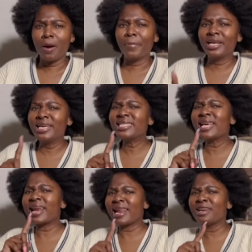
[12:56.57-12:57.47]
But here's
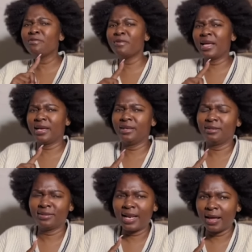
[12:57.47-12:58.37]
a red flag
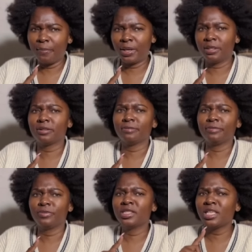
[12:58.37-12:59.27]
that happened.
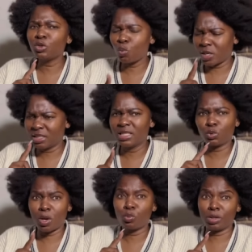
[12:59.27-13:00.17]
Just watch this
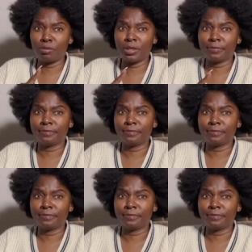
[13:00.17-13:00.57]
one with me.